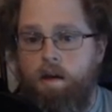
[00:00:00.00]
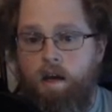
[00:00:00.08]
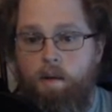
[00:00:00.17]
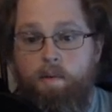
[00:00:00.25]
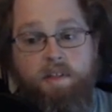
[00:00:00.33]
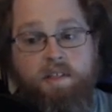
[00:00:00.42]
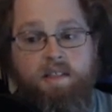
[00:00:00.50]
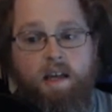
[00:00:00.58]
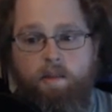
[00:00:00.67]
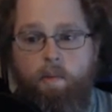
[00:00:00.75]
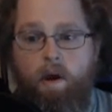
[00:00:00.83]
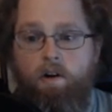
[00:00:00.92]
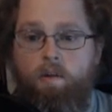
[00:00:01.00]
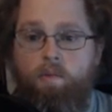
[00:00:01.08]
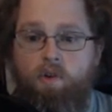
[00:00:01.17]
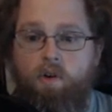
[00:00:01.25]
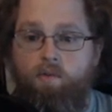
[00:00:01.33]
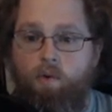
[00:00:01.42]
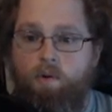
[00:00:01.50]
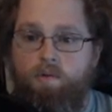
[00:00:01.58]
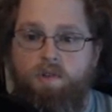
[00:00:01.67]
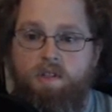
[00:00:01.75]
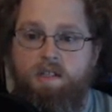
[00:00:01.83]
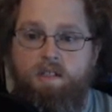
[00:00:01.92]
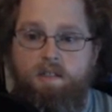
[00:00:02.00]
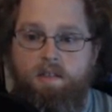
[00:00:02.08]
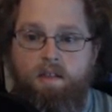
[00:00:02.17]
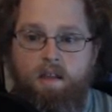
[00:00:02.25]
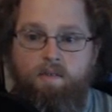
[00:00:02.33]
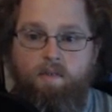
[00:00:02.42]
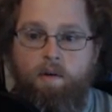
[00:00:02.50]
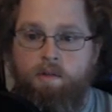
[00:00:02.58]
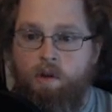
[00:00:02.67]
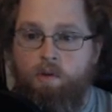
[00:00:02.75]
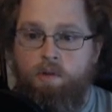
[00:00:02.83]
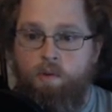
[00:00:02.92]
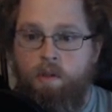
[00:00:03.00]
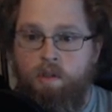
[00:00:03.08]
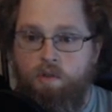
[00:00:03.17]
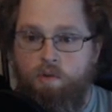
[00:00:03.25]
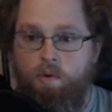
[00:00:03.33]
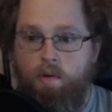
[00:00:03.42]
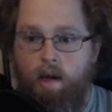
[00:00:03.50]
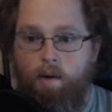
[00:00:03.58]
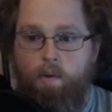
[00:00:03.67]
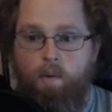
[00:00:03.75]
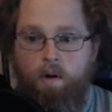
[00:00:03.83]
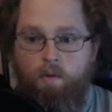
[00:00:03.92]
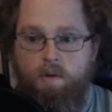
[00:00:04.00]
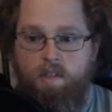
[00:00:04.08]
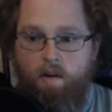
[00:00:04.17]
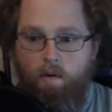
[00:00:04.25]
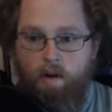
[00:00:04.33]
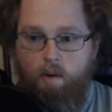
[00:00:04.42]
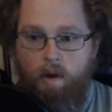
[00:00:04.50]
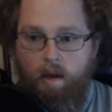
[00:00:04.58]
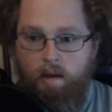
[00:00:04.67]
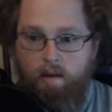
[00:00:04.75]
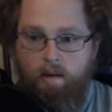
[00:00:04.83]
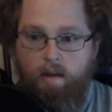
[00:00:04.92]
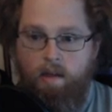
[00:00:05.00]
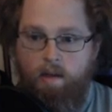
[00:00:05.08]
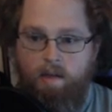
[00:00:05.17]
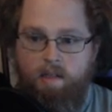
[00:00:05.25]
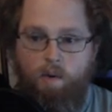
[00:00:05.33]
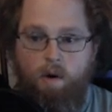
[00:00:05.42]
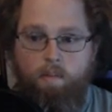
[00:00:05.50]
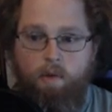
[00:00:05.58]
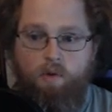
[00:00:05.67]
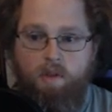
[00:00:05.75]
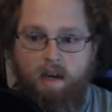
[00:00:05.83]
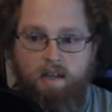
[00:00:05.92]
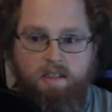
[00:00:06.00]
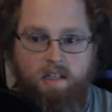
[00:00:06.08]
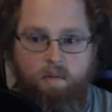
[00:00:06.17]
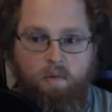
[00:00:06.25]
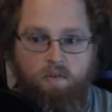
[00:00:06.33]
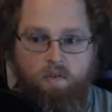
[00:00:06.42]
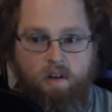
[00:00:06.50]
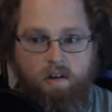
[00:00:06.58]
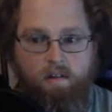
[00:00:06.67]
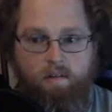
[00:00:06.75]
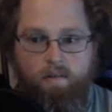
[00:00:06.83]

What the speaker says: But this is not the pattern I'm looking for. So this, if I was doing this route, I would want to reset right away, because I want both guys to come over here.